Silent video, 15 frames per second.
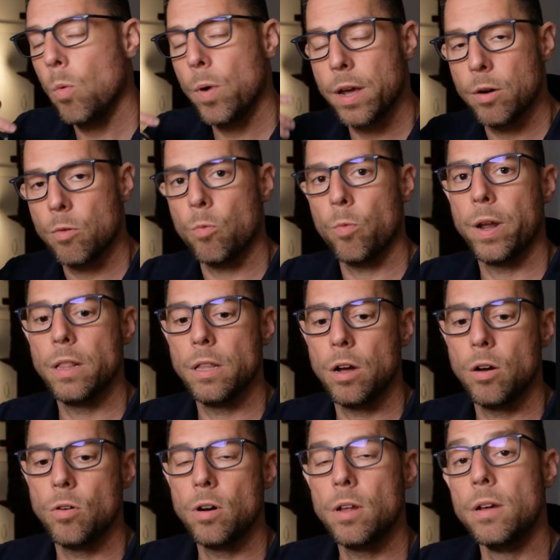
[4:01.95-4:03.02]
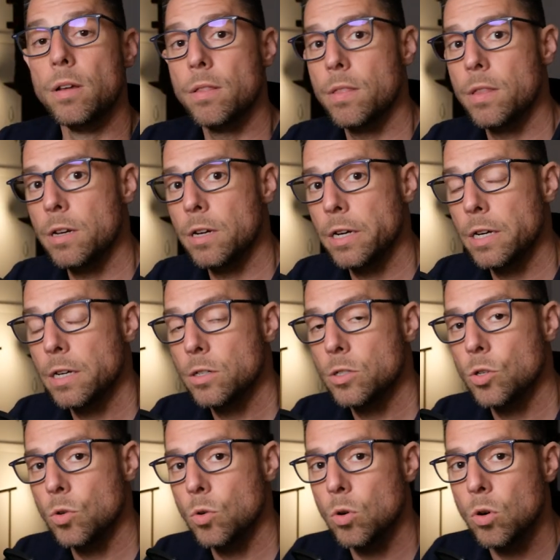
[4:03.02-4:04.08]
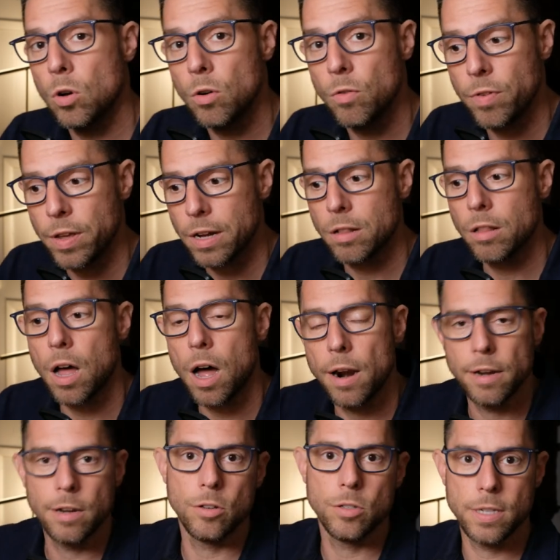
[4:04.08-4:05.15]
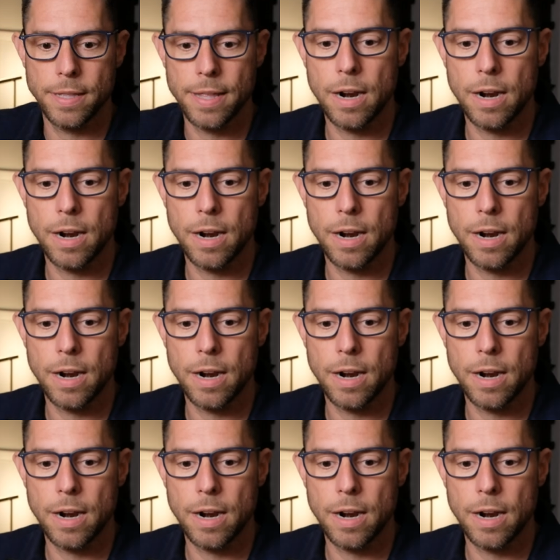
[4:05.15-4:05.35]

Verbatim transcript: we could reload the tool via Claude, and you'd see